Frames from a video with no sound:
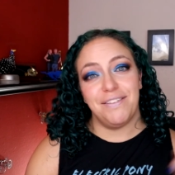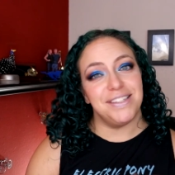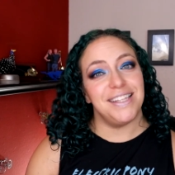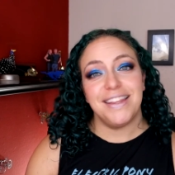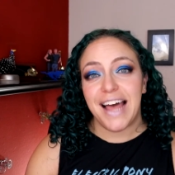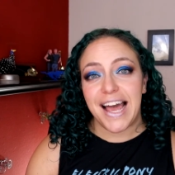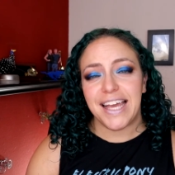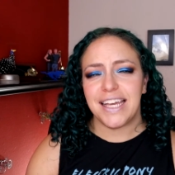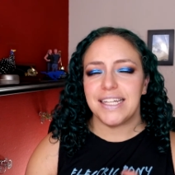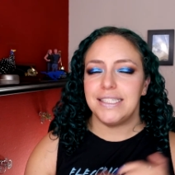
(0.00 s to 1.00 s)
give us a
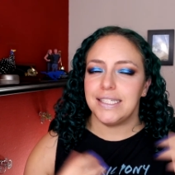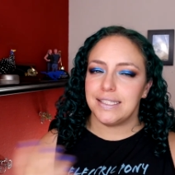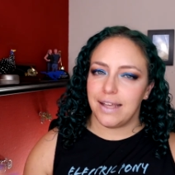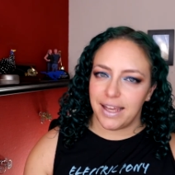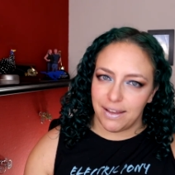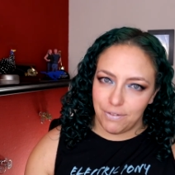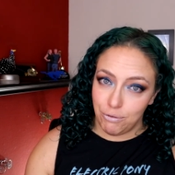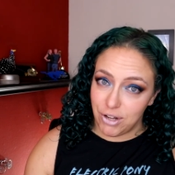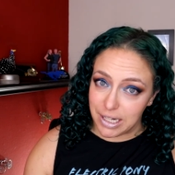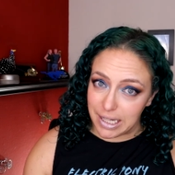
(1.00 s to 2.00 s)
like, a dislike if
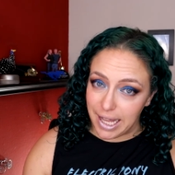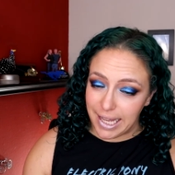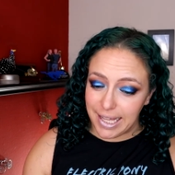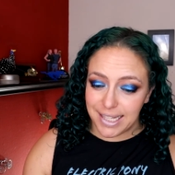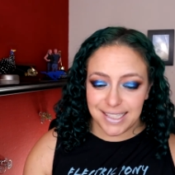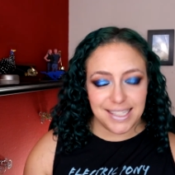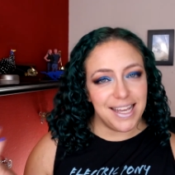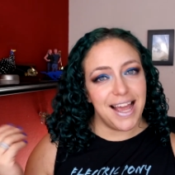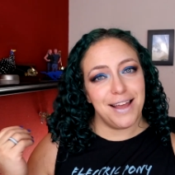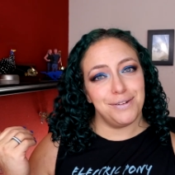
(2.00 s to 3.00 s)
you didn't like it,
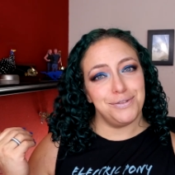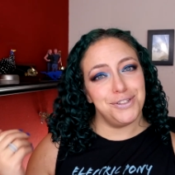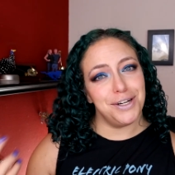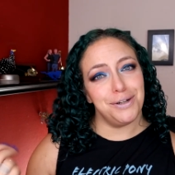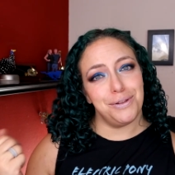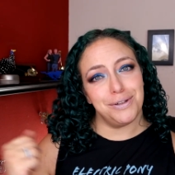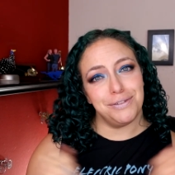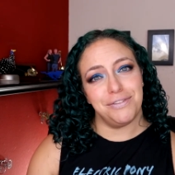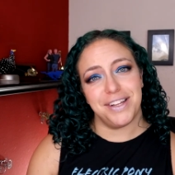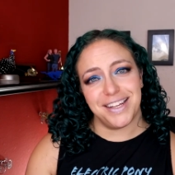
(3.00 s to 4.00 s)
and share your thoughts
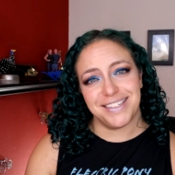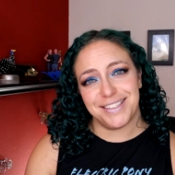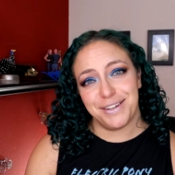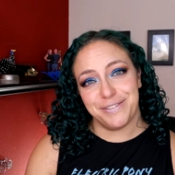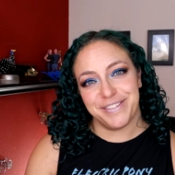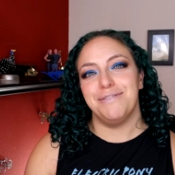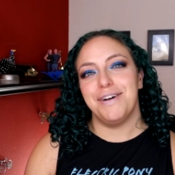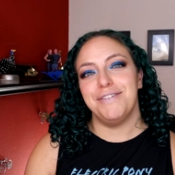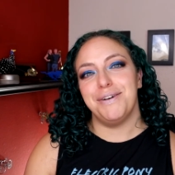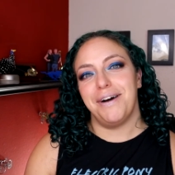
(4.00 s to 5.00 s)
and feelings too.
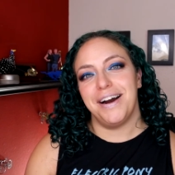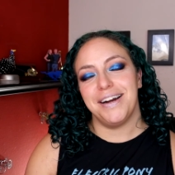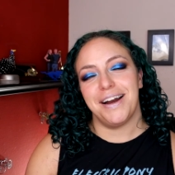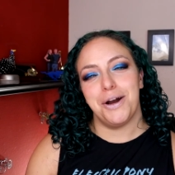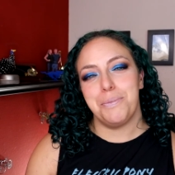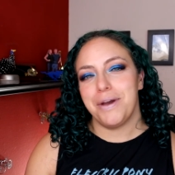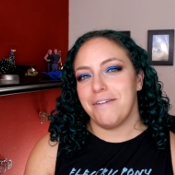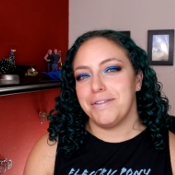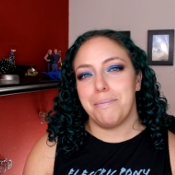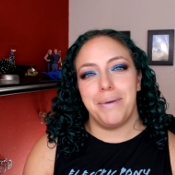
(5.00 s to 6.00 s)
Wherever you are, I hope you're
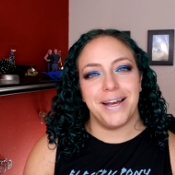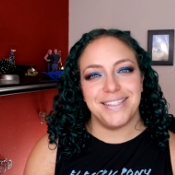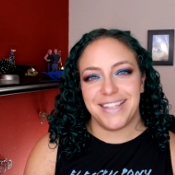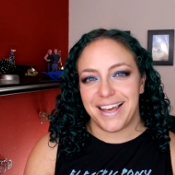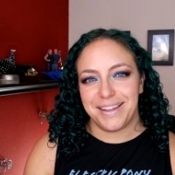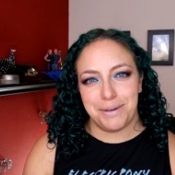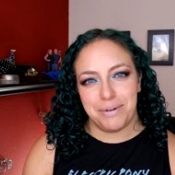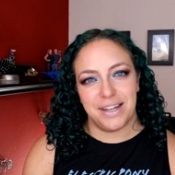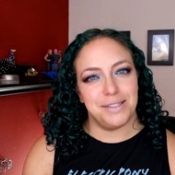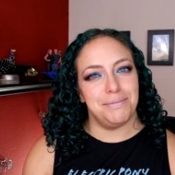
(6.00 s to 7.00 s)
having the best day that you
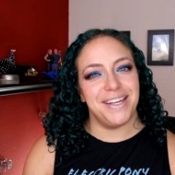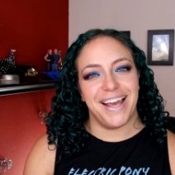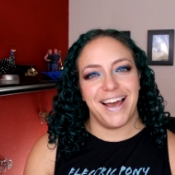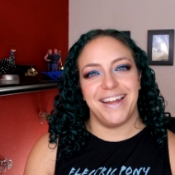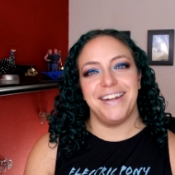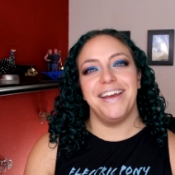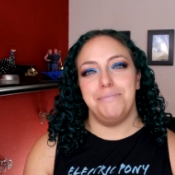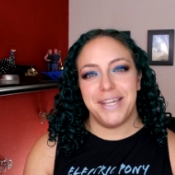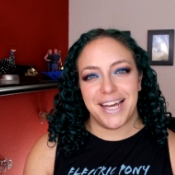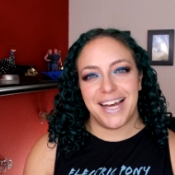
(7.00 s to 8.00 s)
possibly can.
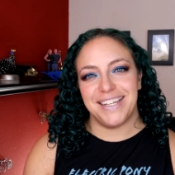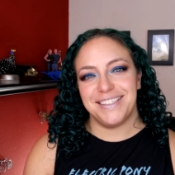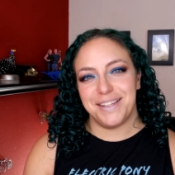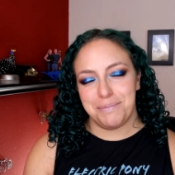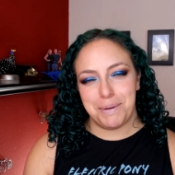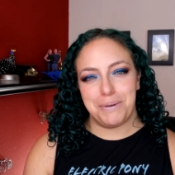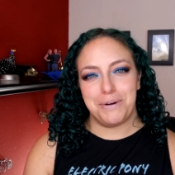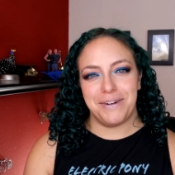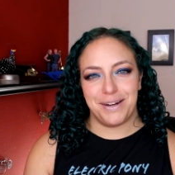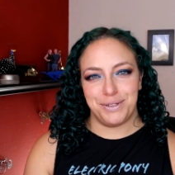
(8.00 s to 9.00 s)
Be kind to the people
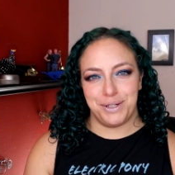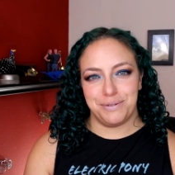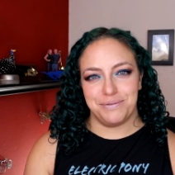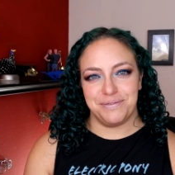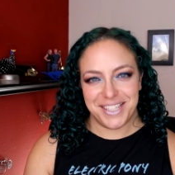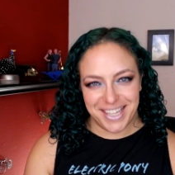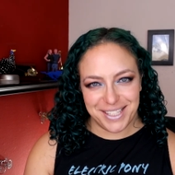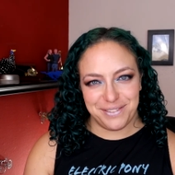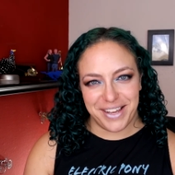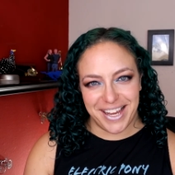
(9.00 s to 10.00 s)
around you. And
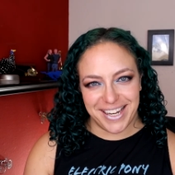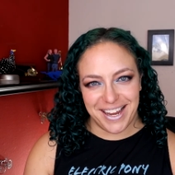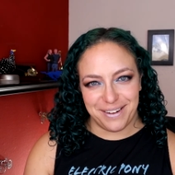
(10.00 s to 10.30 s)
thanks for hanging